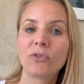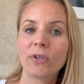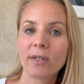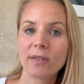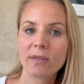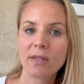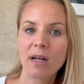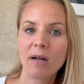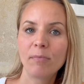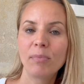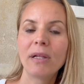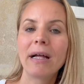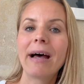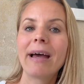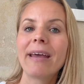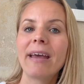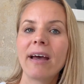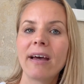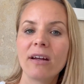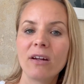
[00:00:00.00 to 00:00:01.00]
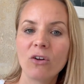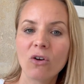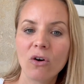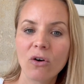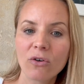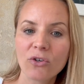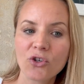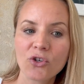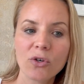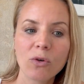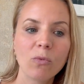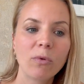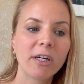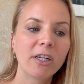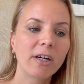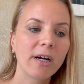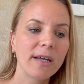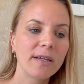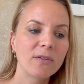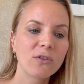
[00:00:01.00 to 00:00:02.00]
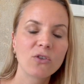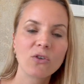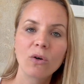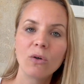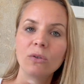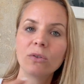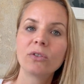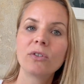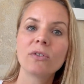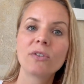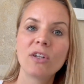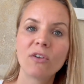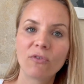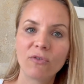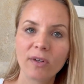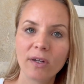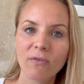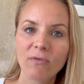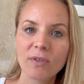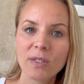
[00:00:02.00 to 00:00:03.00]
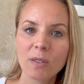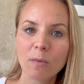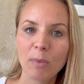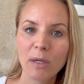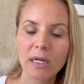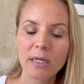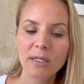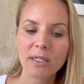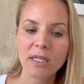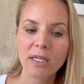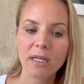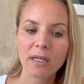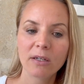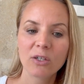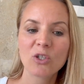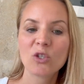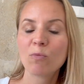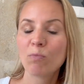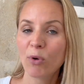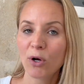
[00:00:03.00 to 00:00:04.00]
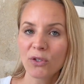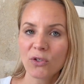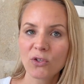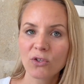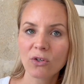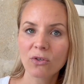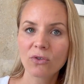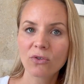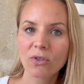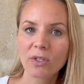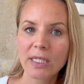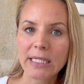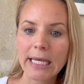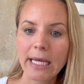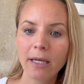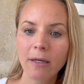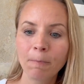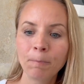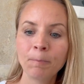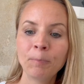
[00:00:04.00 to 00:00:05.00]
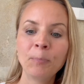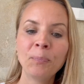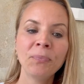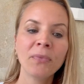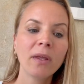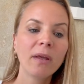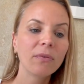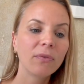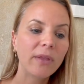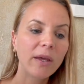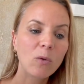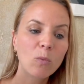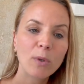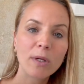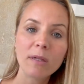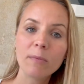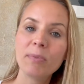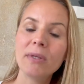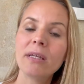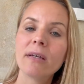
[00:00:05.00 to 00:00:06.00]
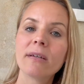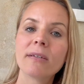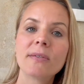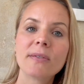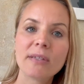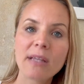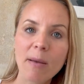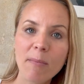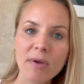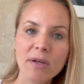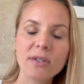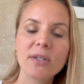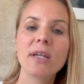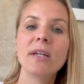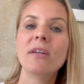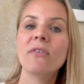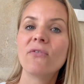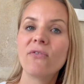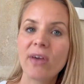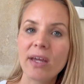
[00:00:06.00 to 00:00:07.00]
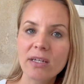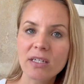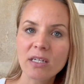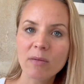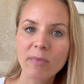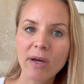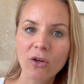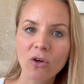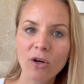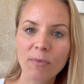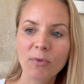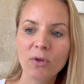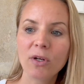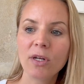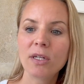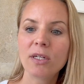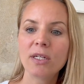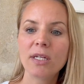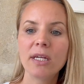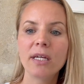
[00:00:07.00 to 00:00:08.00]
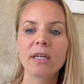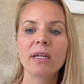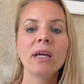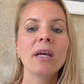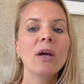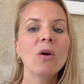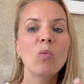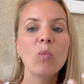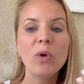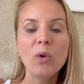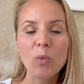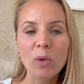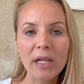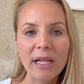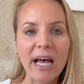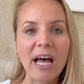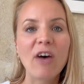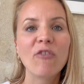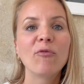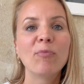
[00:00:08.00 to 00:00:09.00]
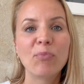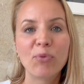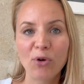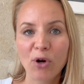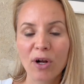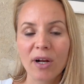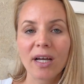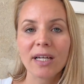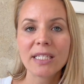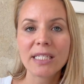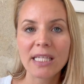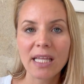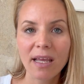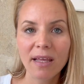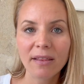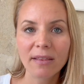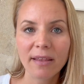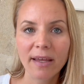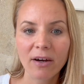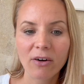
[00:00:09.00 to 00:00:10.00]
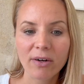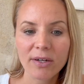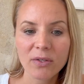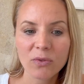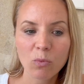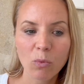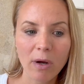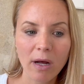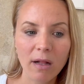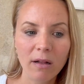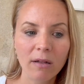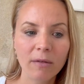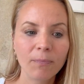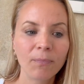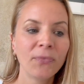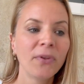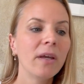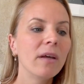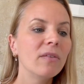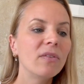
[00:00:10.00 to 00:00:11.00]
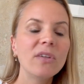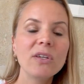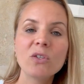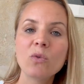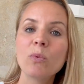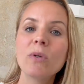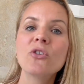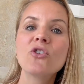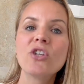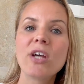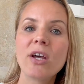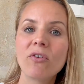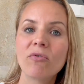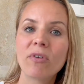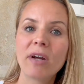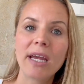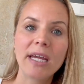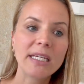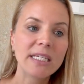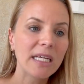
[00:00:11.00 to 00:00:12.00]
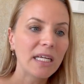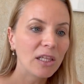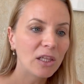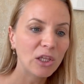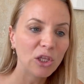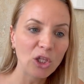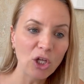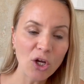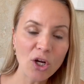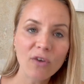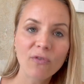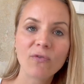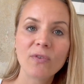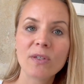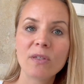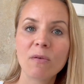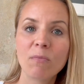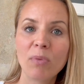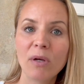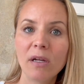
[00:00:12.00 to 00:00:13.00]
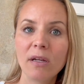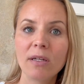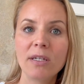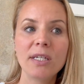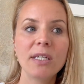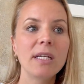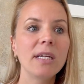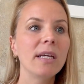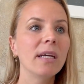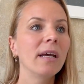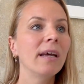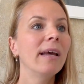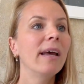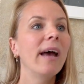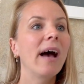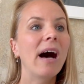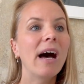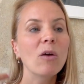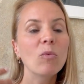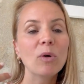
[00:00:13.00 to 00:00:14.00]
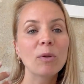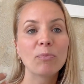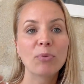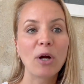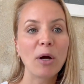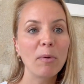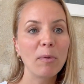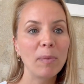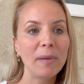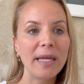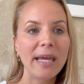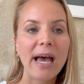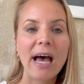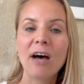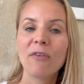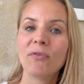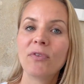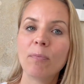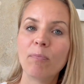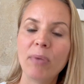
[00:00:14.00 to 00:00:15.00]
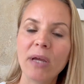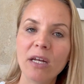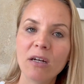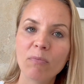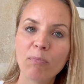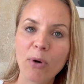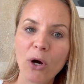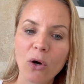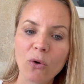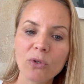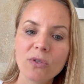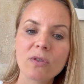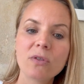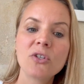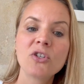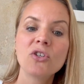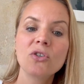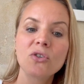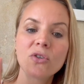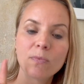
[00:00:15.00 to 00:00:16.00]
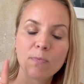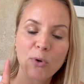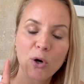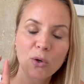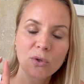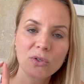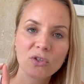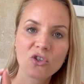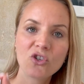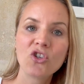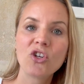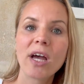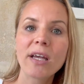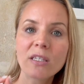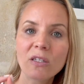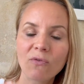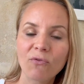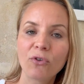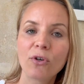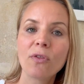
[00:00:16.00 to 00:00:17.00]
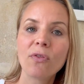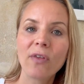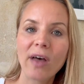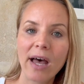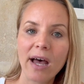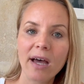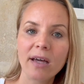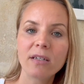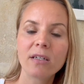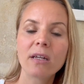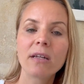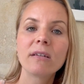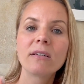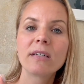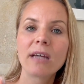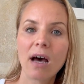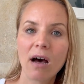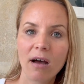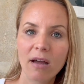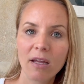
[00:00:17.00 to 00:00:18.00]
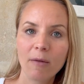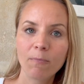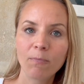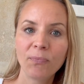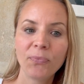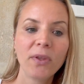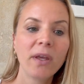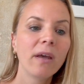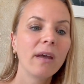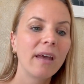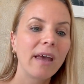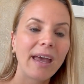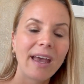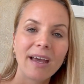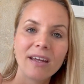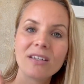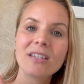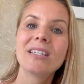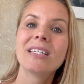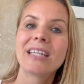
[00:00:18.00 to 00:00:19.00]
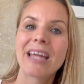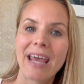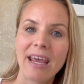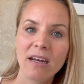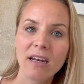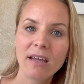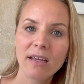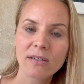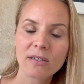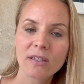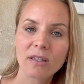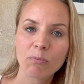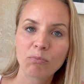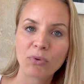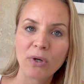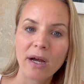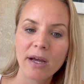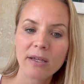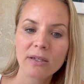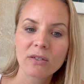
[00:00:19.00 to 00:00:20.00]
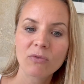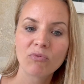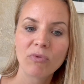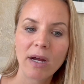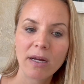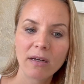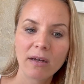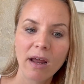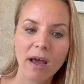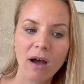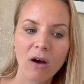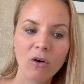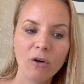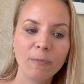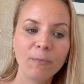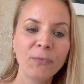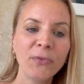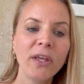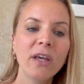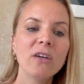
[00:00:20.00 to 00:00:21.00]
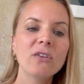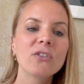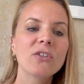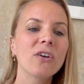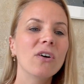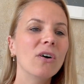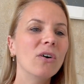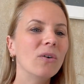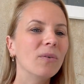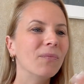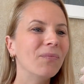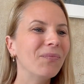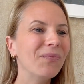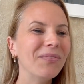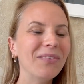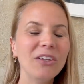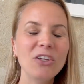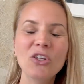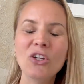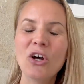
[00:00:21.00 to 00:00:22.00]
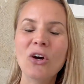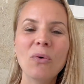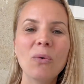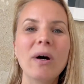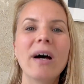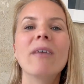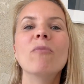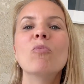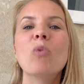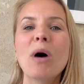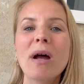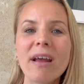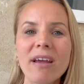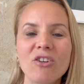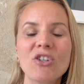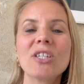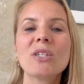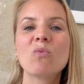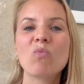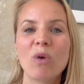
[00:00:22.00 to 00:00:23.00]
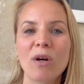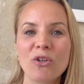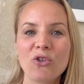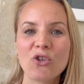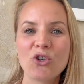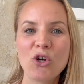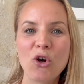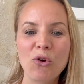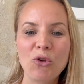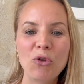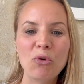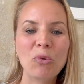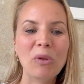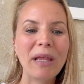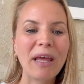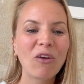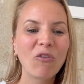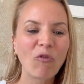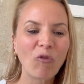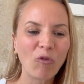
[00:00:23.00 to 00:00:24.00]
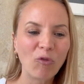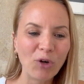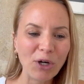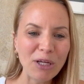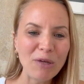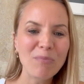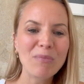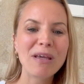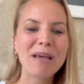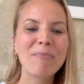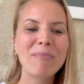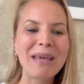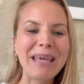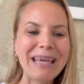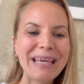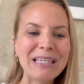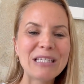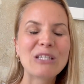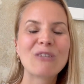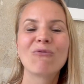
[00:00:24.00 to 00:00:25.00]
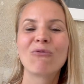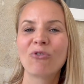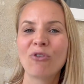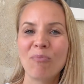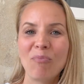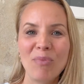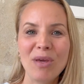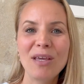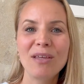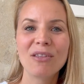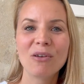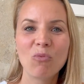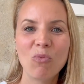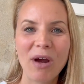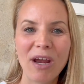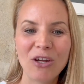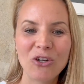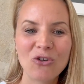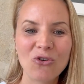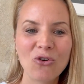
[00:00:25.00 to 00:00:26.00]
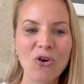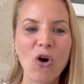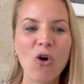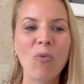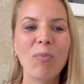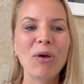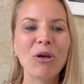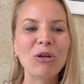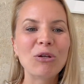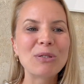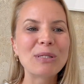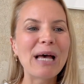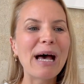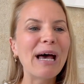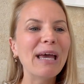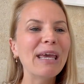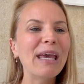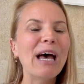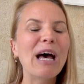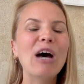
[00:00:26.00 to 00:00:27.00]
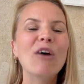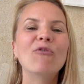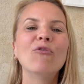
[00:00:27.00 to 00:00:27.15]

example, I had an auction where I sold different visibility spots, so to say. There will be a summit, an event in my community. We will have products in there as well. This will generate a lot of visibility. I will probably have the pinned post just for that time at 10x the price right now. So you know what, I just want to show you, like, freemium is for me the way to go, because I have